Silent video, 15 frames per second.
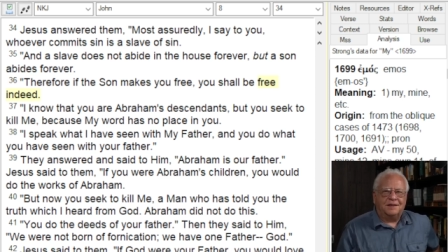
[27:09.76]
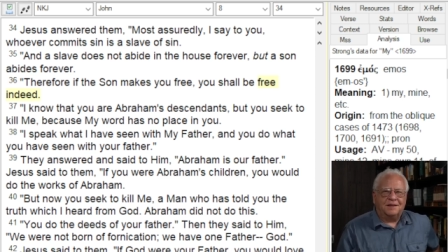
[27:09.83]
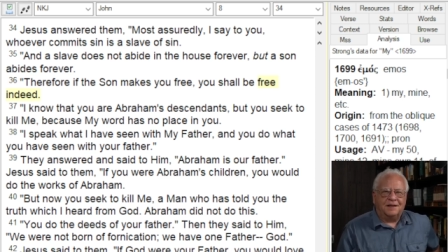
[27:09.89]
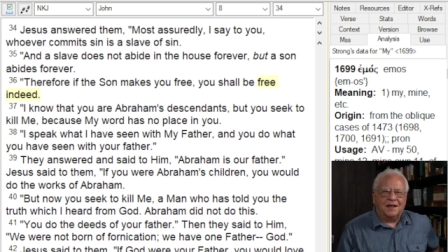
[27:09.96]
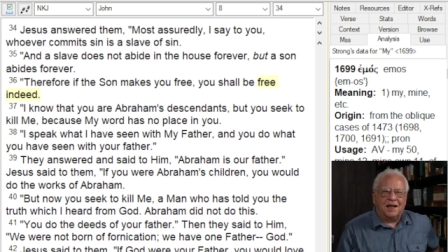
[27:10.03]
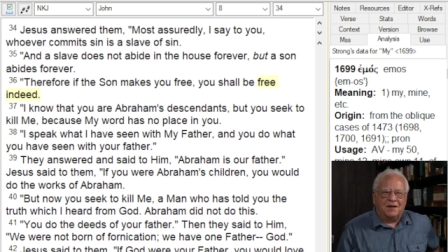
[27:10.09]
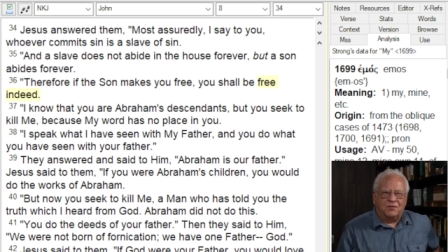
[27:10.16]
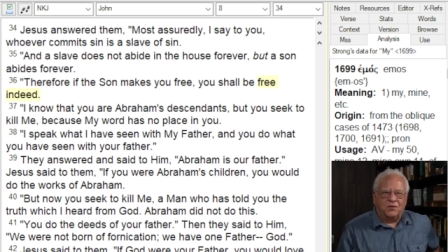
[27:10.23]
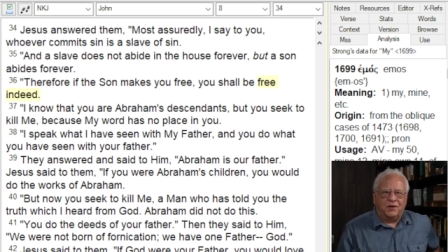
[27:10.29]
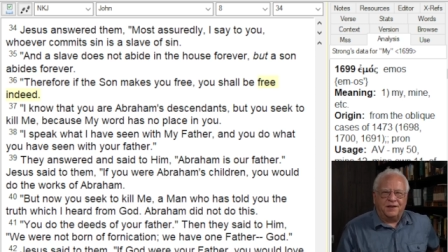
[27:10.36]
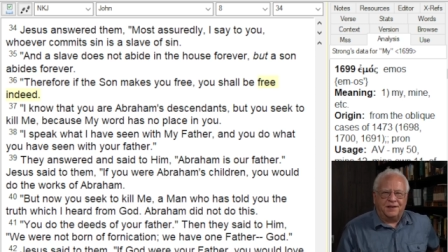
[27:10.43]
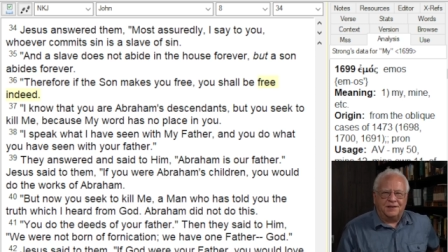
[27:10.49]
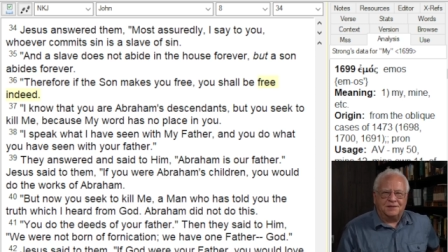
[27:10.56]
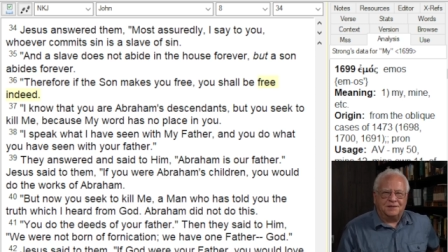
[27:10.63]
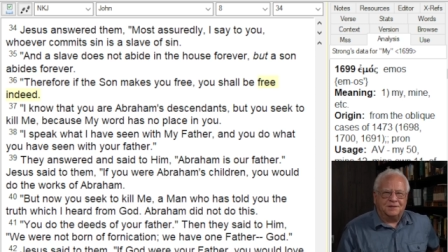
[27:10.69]
Halfway
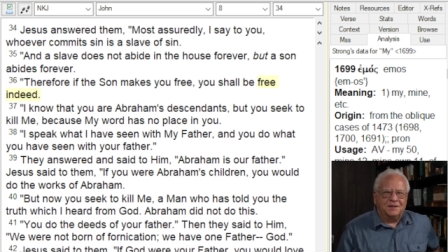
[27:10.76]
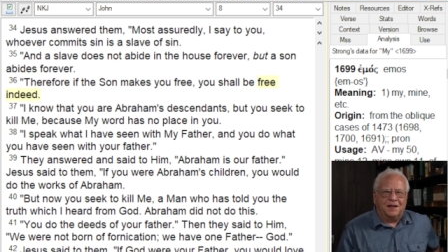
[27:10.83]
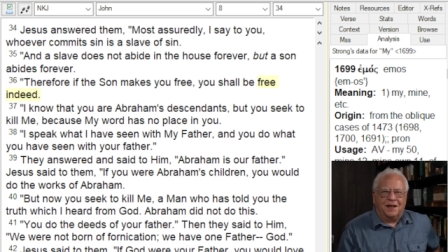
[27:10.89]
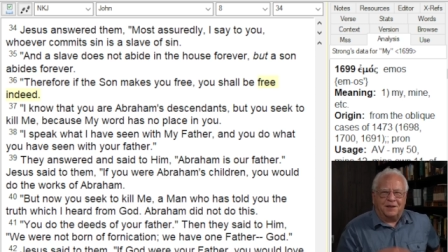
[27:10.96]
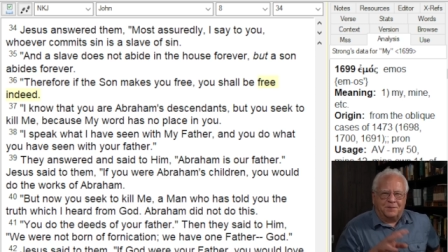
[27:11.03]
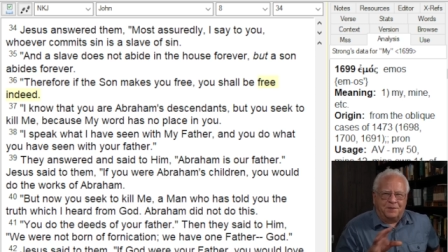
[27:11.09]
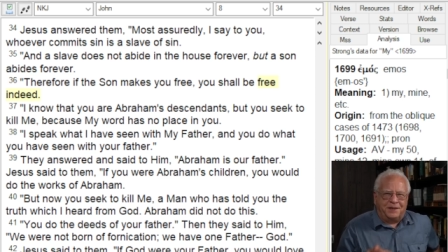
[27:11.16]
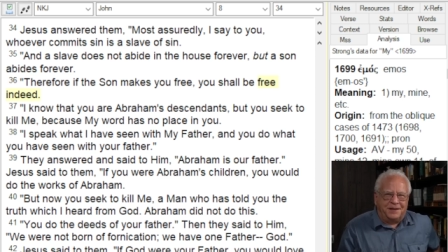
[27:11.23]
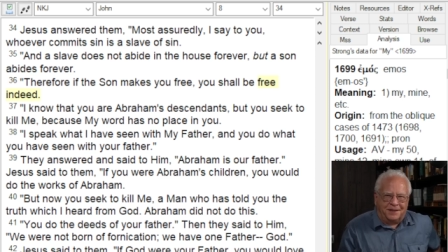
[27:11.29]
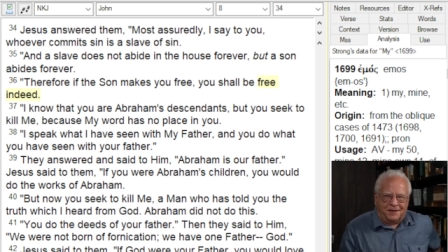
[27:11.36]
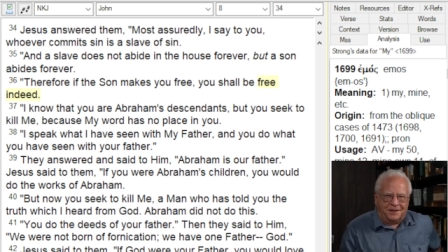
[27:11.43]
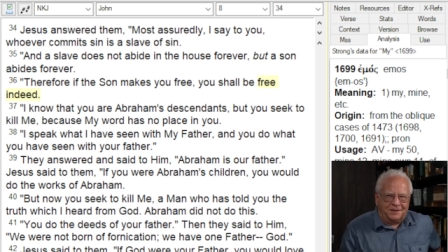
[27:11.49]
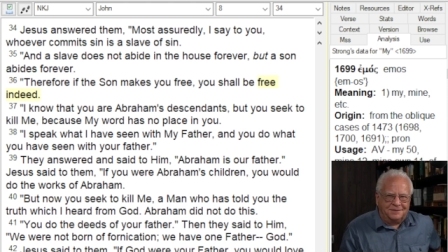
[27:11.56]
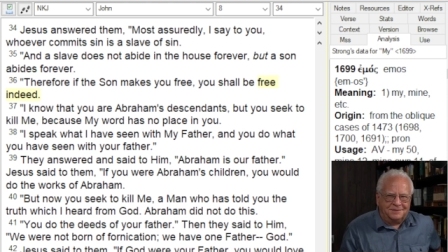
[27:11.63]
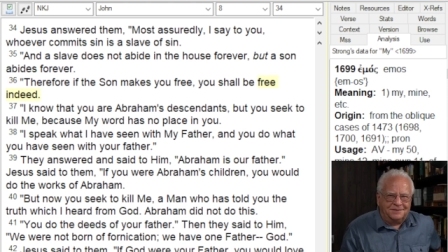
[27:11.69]
decent at the
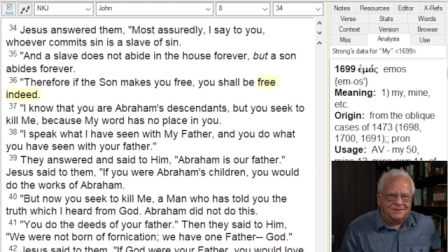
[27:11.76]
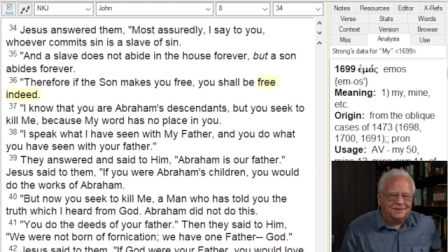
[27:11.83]
beginning.